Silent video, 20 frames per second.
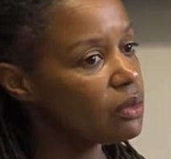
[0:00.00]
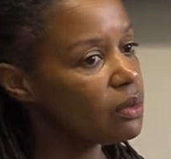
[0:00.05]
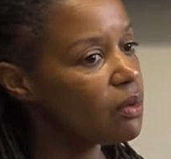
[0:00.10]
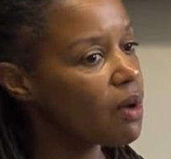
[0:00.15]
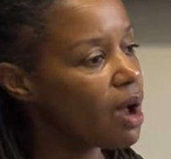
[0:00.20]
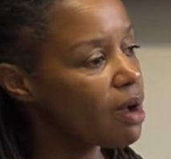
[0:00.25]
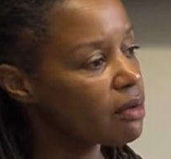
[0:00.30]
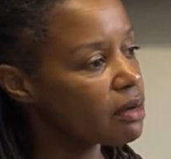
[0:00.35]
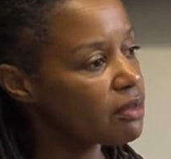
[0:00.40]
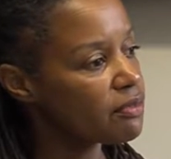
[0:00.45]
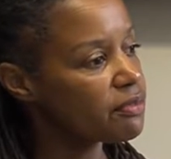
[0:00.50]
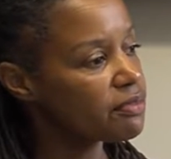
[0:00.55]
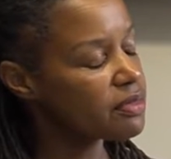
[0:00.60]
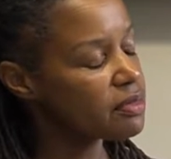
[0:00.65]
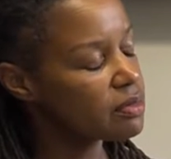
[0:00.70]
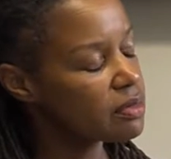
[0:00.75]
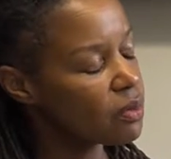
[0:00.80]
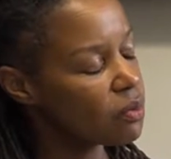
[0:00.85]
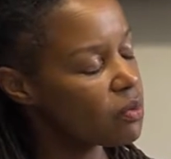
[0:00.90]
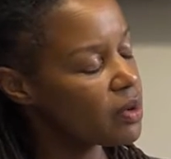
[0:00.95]
you out of
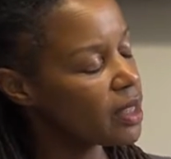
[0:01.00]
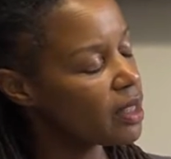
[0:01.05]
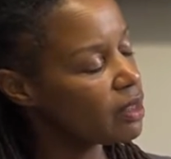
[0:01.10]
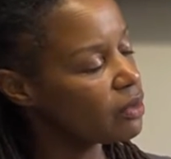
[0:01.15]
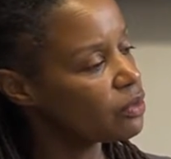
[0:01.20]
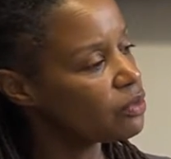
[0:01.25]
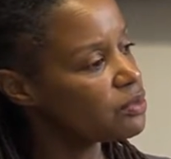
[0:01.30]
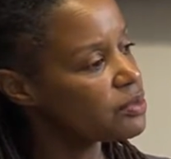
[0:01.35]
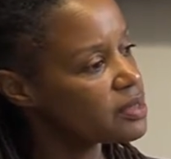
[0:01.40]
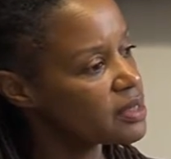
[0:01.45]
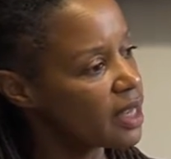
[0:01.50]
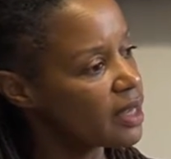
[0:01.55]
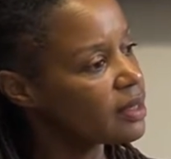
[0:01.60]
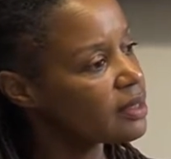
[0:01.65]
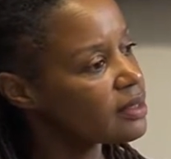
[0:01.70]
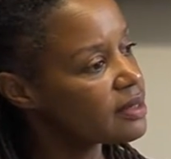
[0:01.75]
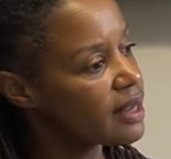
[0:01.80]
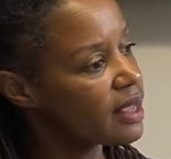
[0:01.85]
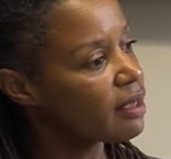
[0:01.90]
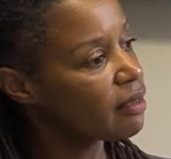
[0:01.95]
the way you
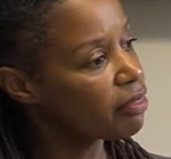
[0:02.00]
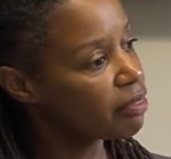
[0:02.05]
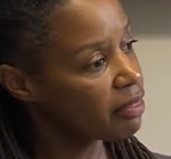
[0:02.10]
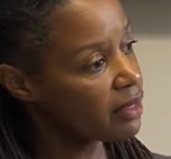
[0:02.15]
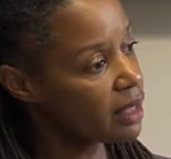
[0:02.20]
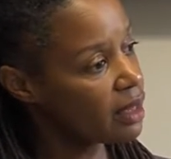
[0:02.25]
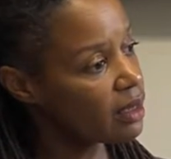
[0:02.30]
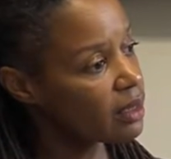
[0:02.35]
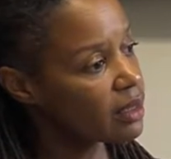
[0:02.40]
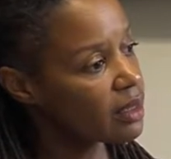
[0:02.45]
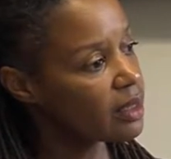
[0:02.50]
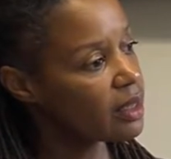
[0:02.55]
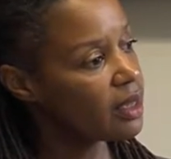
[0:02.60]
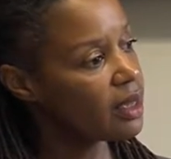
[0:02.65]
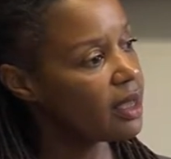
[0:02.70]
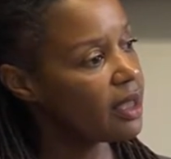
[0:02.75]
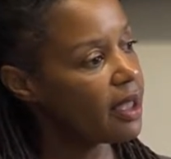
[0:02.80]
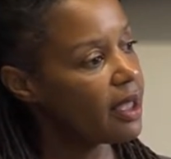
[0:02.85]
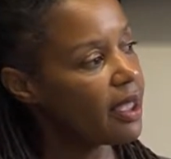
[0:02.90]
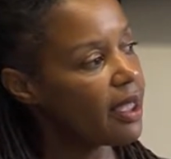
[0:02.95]
day-to-day think,
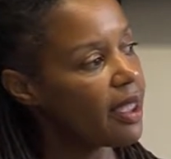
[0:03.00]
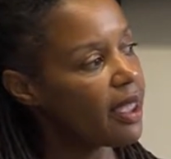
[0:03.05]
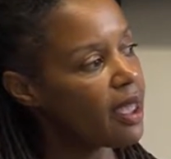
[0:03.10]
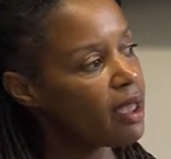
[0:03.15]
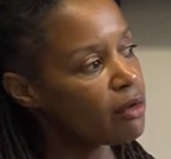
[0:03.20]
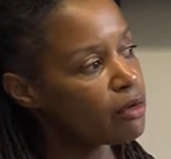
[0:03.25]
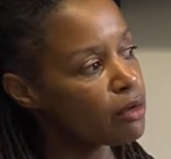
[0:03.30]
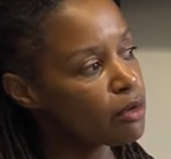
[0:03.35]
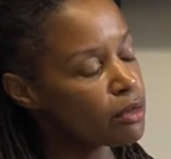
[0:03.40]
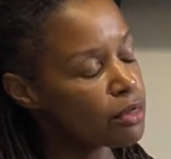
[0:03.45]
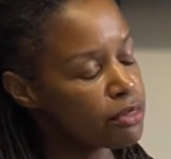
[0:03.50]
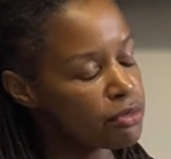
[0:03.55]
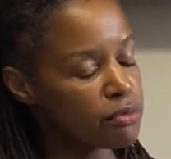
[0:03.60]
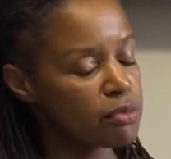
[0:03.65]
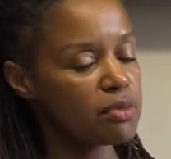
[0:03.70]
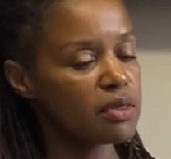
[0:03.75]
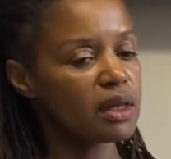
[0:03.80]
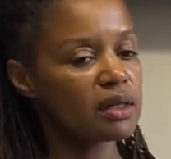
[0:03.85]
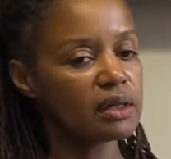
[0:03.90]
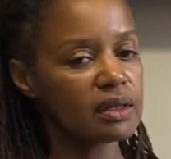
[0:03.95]
and
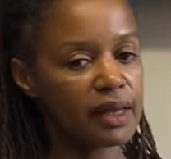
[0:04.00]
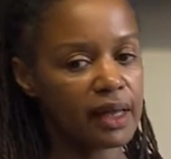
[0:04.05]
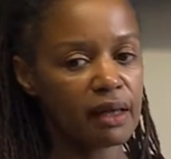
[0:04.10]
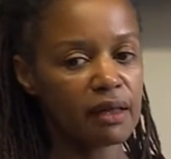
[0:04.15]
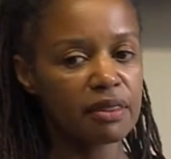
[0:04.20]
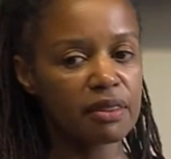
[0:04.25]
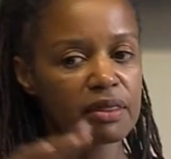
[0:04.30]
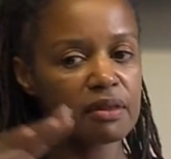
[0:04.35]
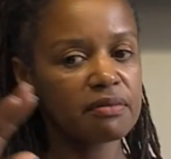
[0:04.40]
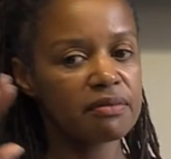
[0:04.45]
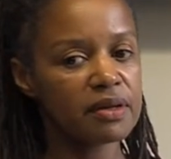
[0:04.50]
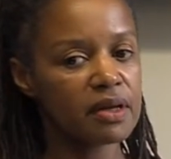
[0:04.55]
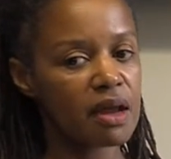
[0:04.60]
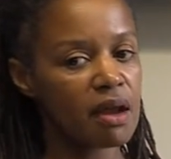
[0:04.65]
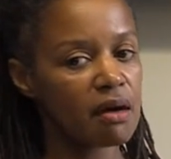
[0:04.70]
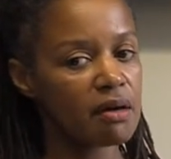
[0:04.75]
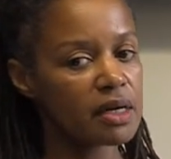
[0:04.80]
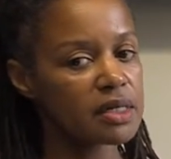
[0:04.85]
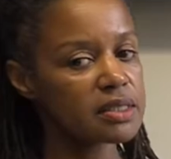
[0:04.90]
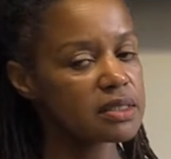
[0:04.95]
through the length of a
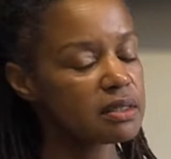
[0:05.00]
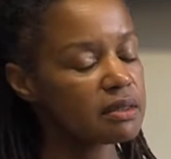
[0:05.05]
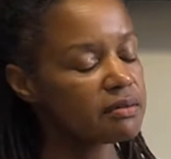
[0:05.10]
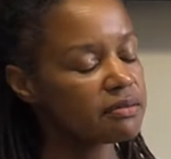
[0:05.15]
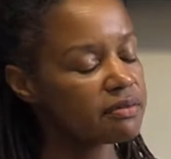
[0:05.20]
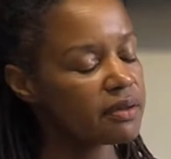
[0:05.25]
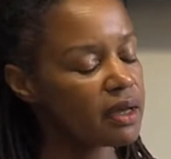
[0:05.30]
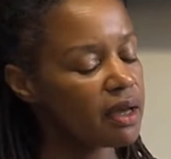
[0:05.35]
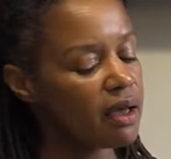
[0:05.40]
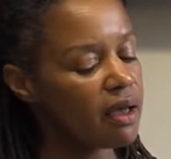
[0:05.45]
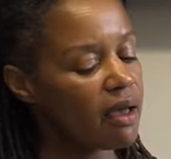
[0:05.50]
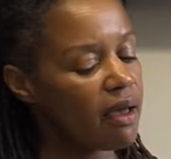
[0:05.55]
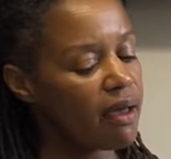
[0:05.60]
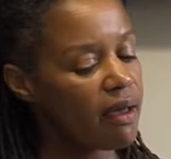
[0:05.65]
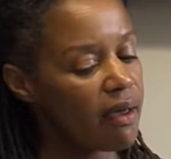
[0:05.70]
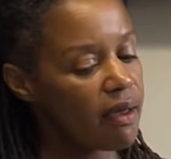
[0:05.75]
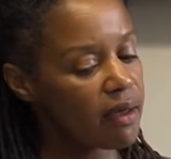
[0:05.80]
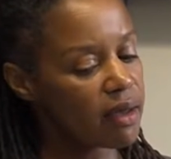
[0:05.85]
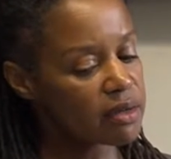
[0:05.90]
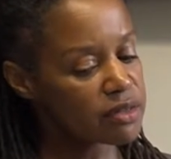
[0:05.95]
narrative,
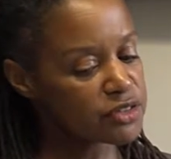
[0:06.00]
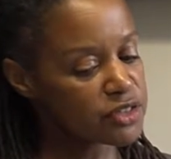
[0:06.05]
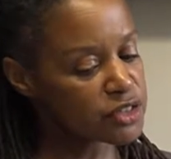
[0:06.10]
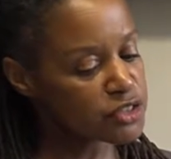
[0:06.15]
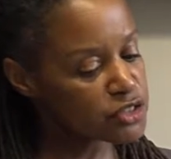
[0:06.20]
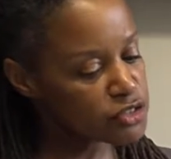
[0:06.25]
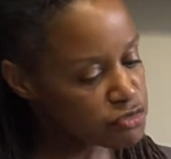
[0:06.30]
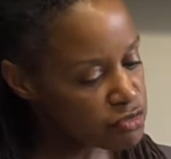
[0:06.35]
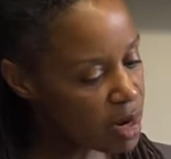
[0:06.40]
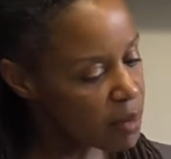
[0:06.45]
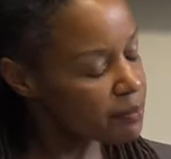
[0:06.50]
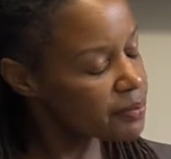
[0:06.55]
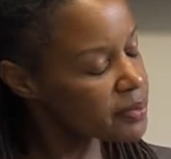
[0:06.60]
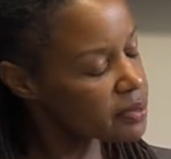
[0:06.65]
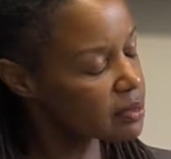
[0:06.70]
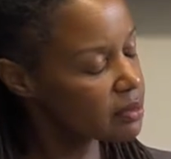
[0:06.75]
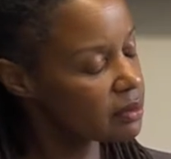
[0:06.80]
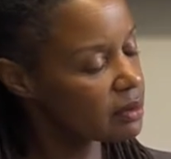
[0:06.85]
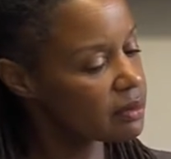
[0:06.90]
disrupt